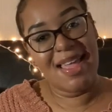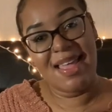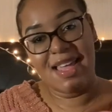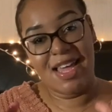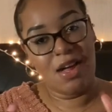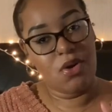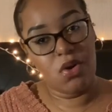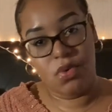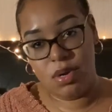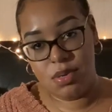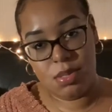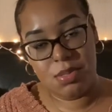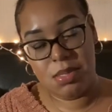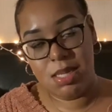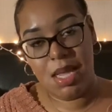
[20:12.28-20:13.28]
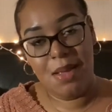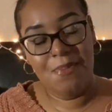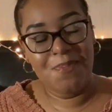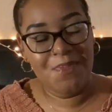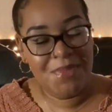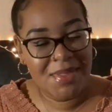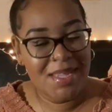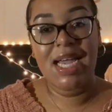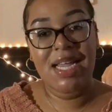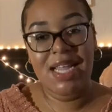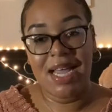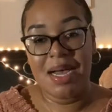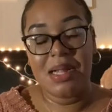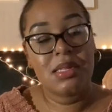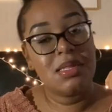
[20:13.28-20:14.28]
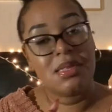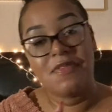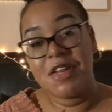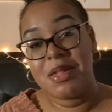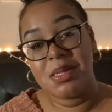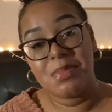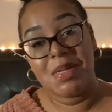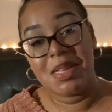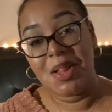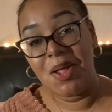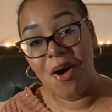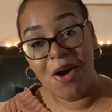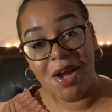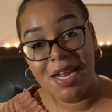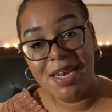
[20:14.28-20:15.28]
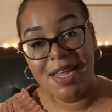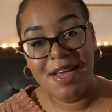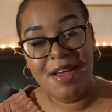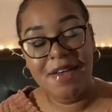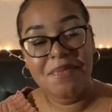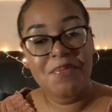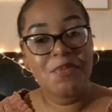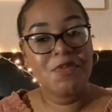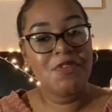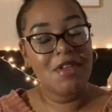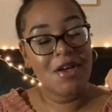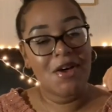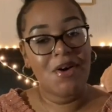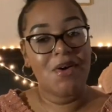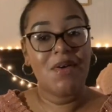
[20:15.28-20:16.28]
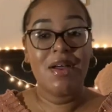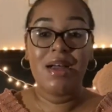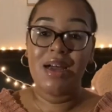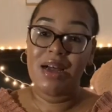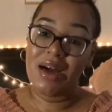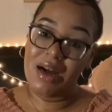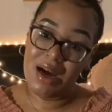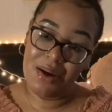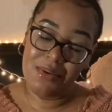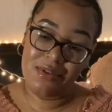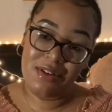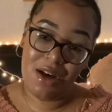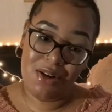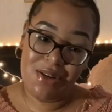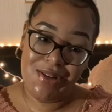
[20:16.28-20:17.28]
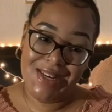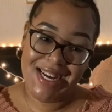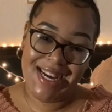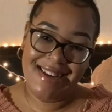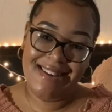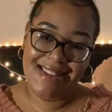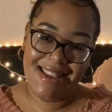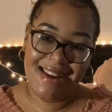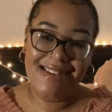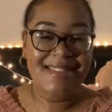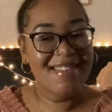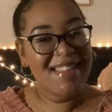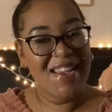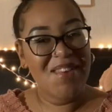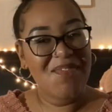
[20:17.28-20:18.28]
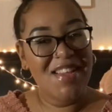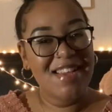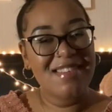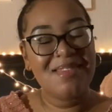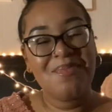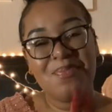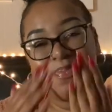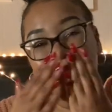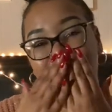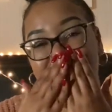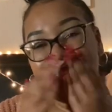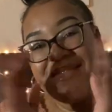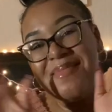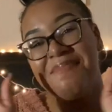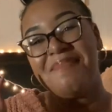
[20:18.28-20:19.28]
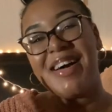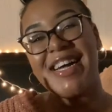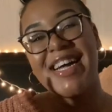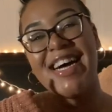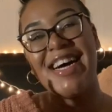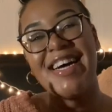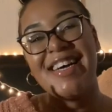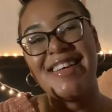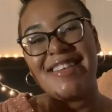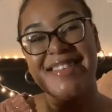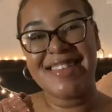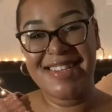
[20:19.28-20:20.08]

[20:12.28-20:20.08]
I don't know what I was gonna say. Hey guys, this video's been long enough, so I will talk to you guys later. Stay blessed. Bye guys.